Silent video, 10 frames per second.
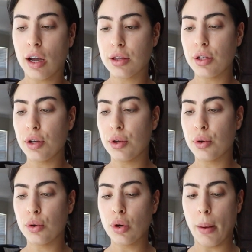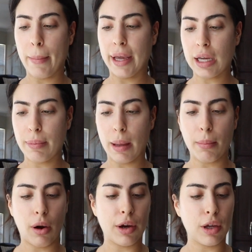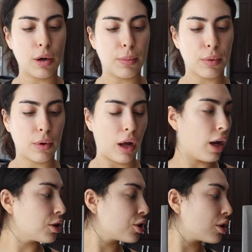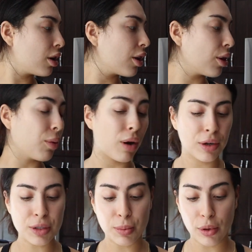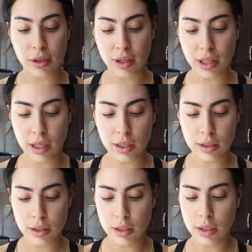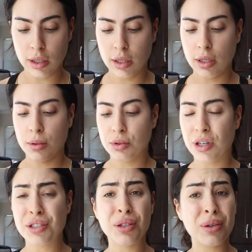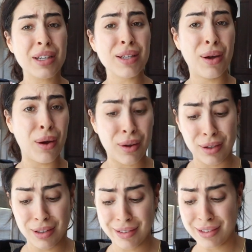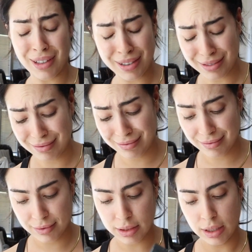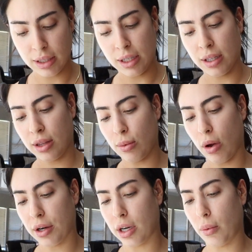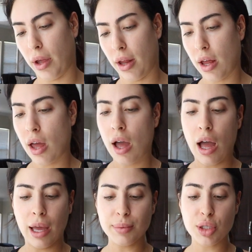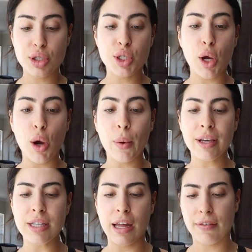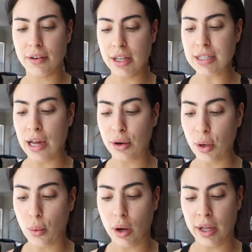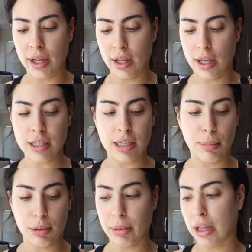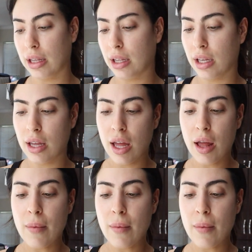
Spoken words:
got the new Makeup by Mario brush. The water's boiling. I'm trying to show you guys a haul. The water can wait. I'm so excited for this. I don't know what is up with me lately,